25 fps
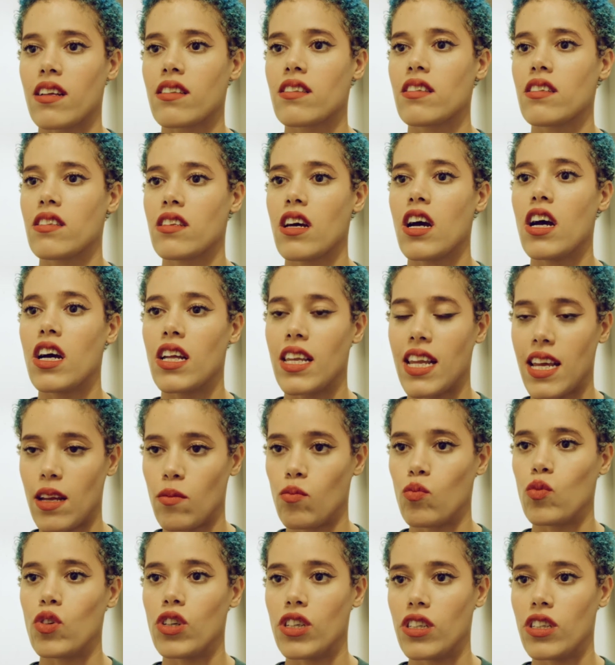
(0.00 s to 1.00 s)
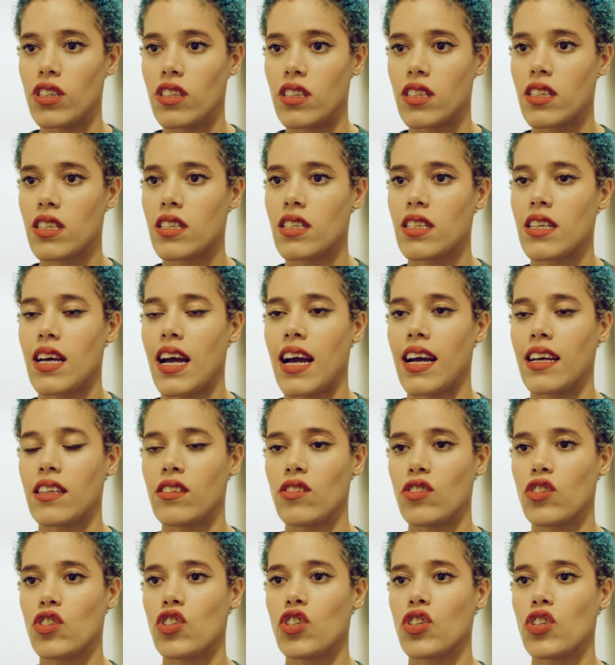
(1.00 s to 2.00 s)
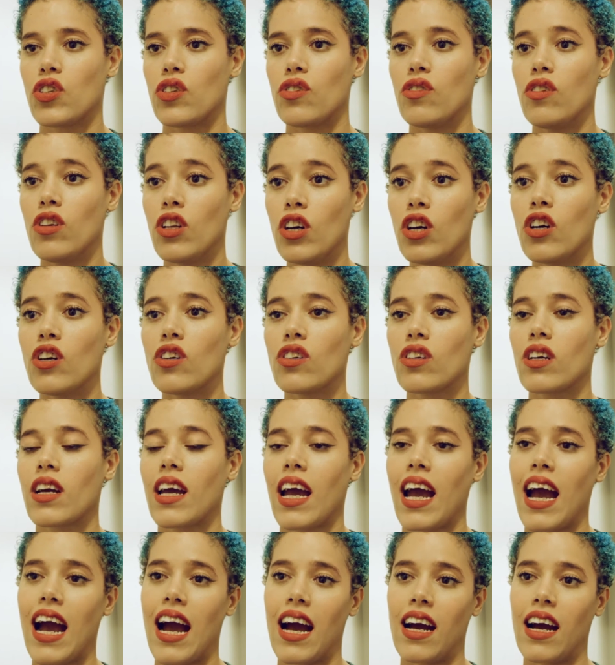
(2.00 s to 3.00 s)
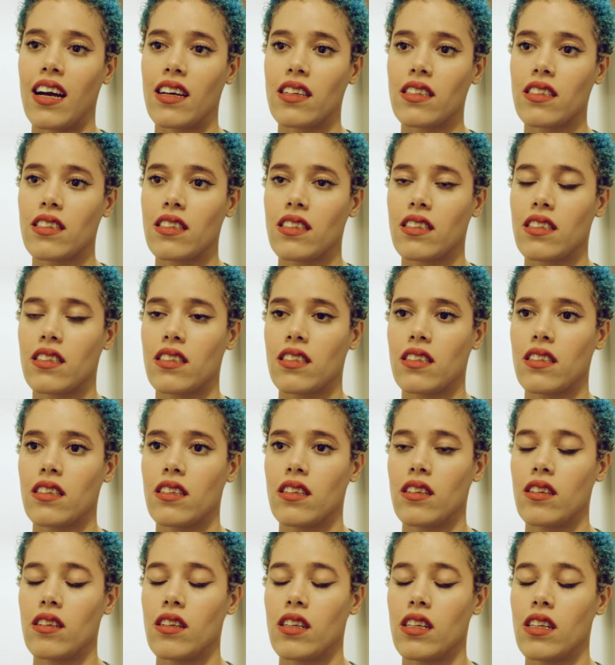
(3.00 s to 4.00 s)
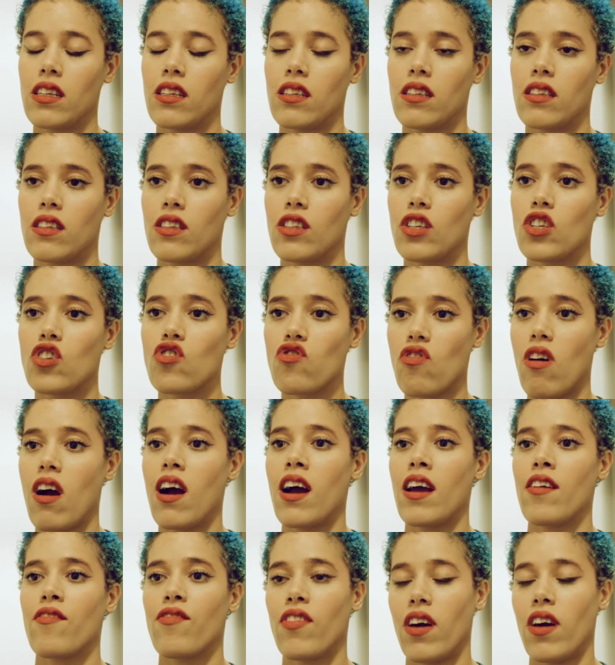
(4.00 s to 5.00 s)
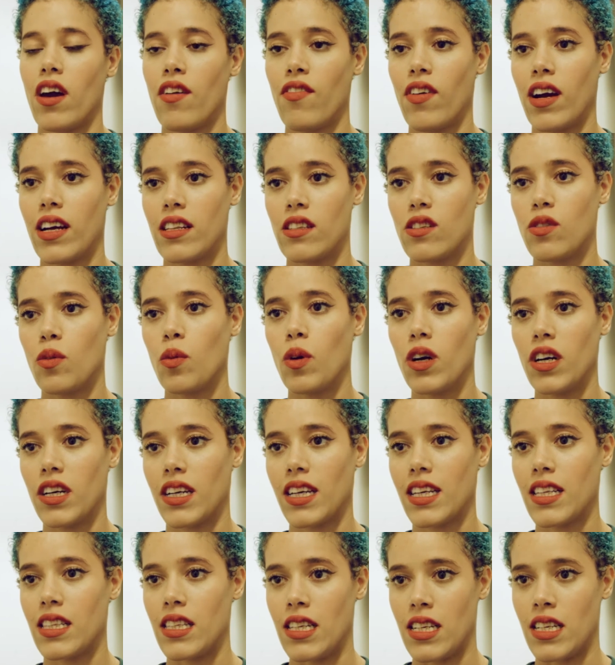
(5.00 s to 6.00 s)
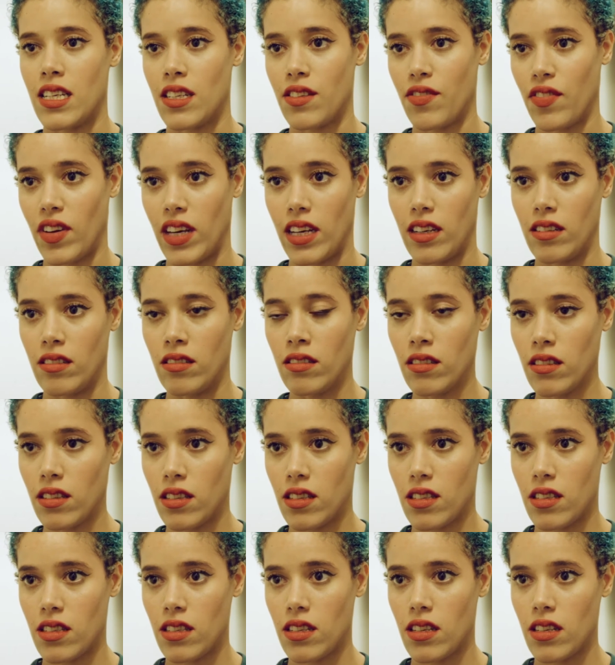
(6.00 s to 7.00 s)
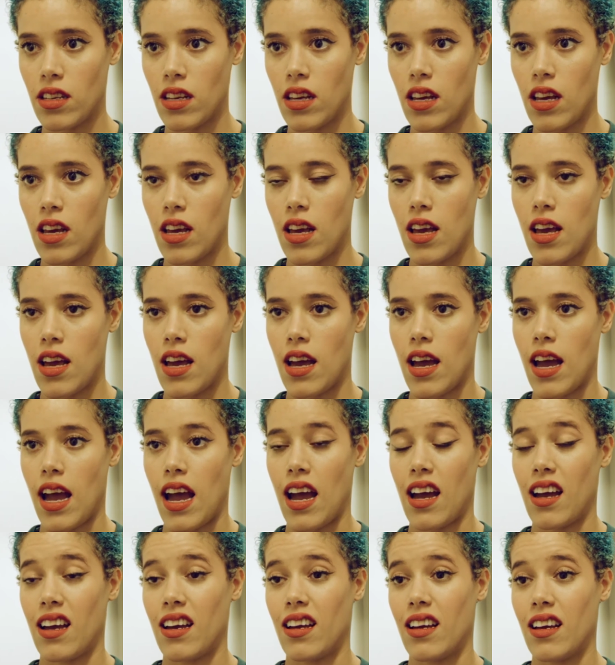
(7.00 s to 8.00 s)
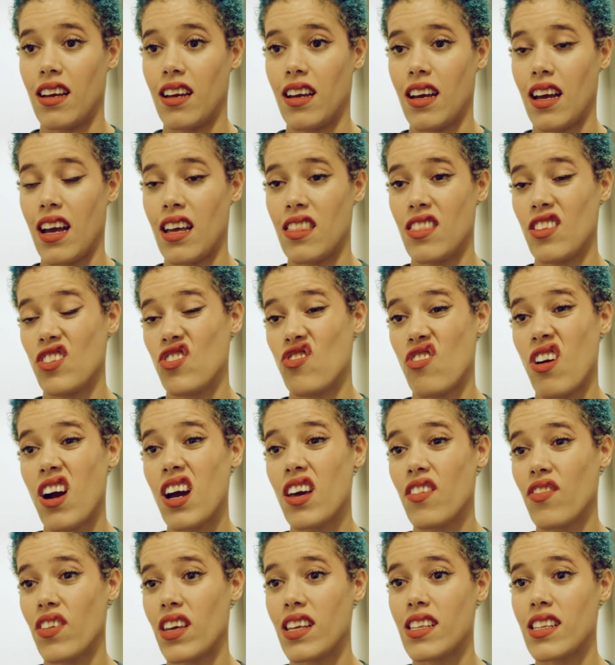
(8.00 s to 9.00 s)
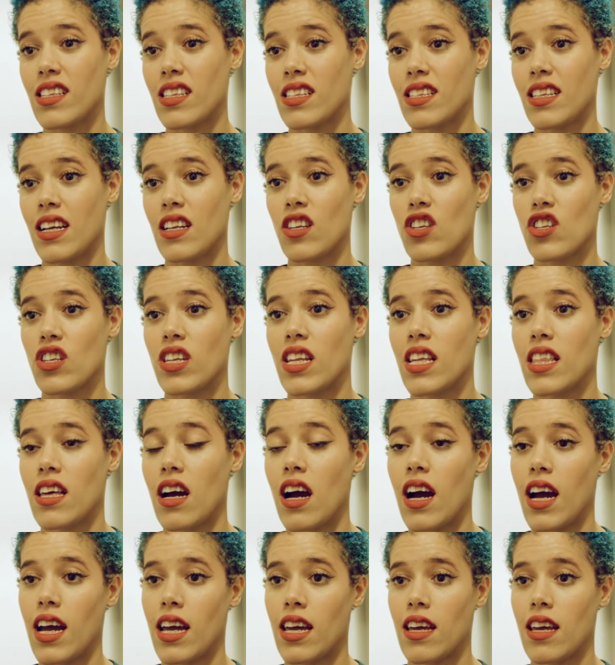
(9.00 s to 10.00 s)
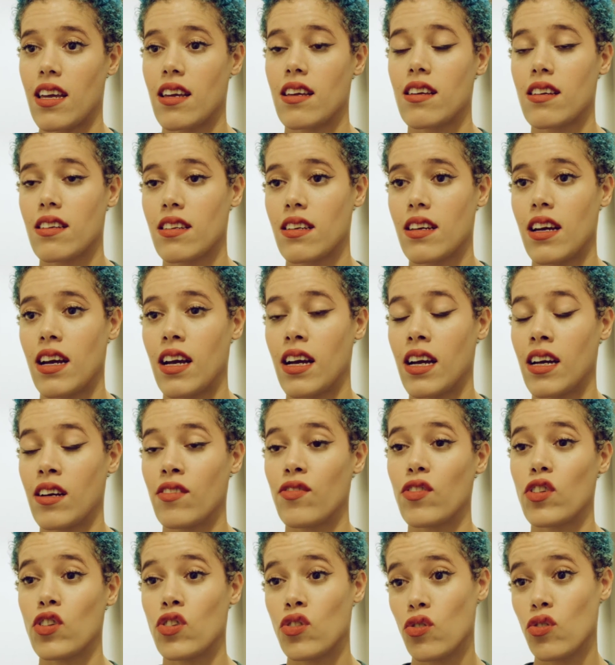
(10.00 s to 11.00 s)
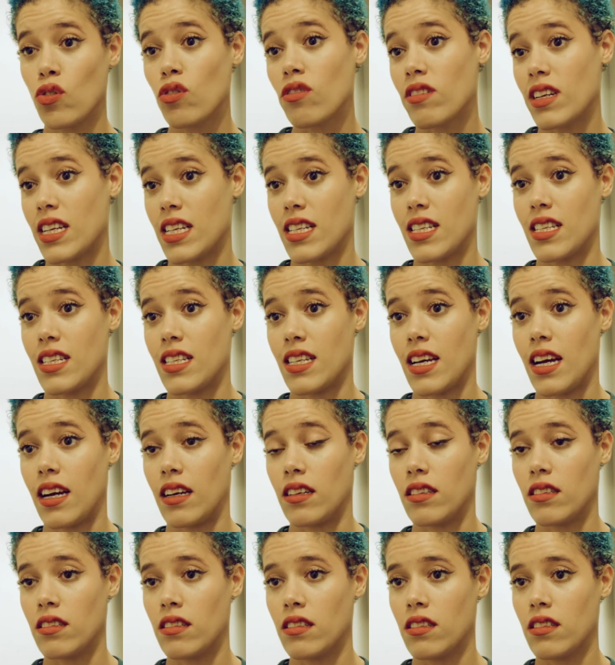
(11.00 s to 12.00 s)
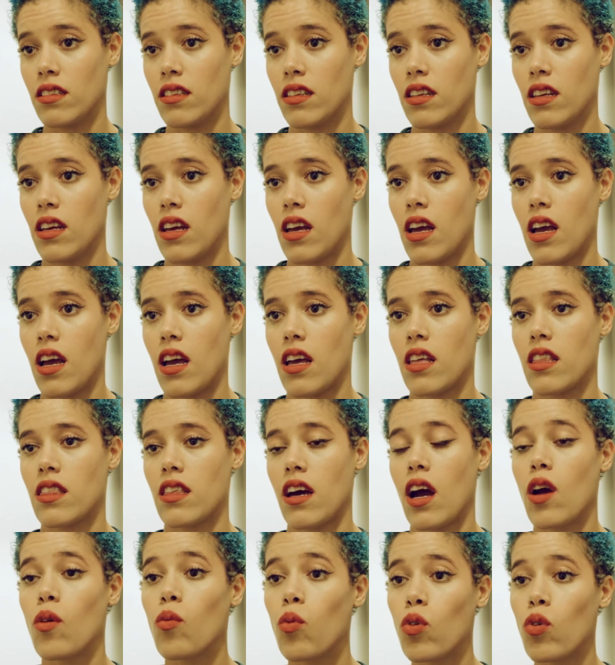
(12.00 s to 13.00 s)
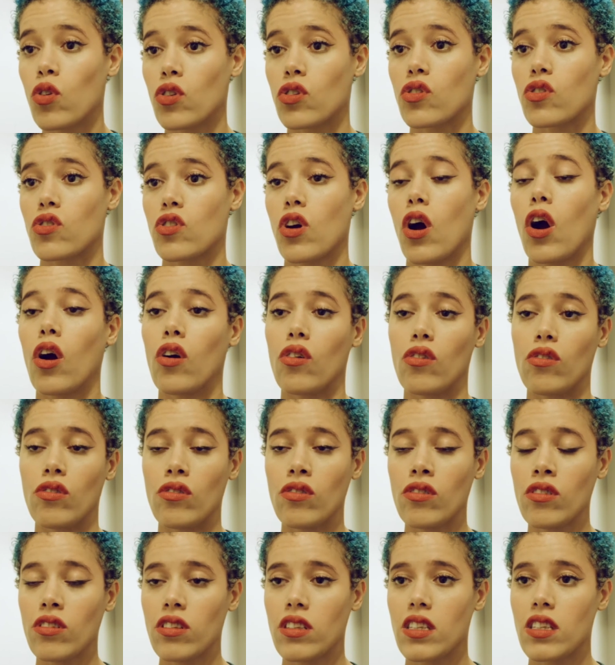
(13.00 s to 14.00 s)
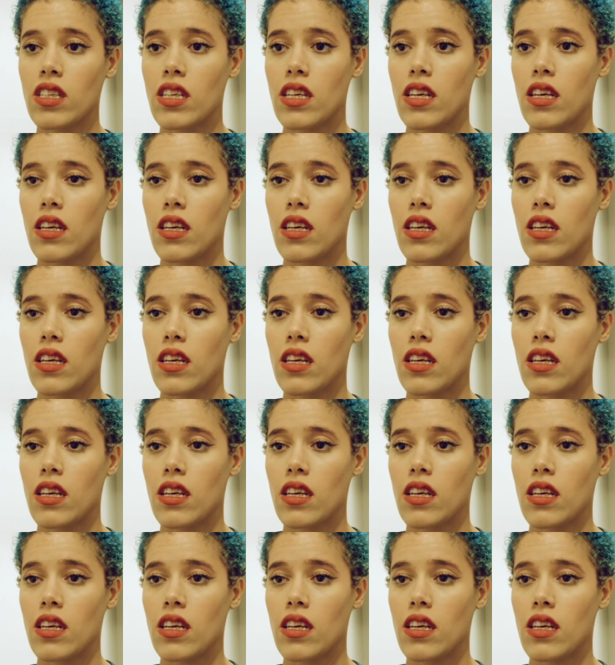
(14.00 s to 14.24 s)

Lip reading: to turn inwards and to look at the drive that I've had to work in these fields. And the drive is essentially that I have a story to tell that I want told,